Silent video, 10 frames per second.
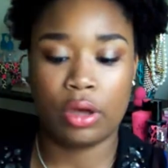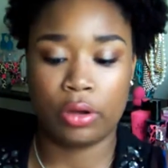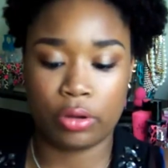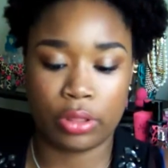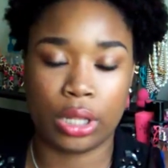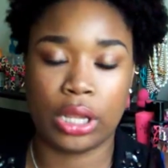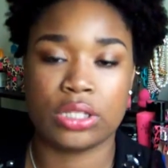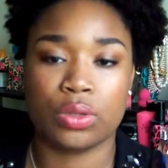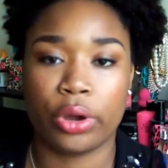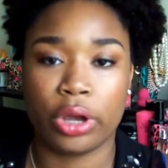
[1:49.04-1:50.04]
a girl that likes
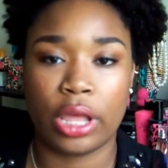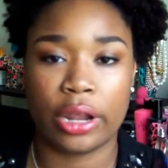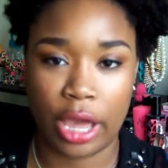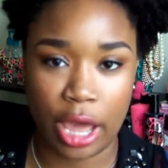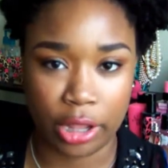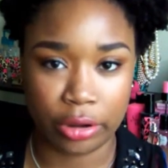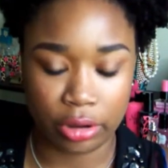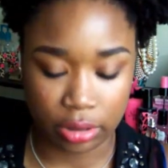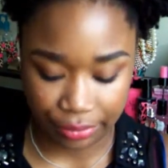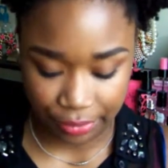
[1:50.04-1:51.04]
to wear a lot of color
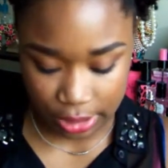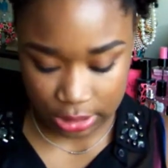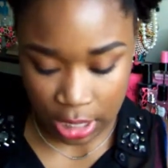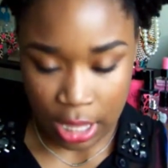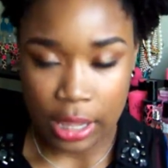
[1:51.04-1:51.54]
on her face.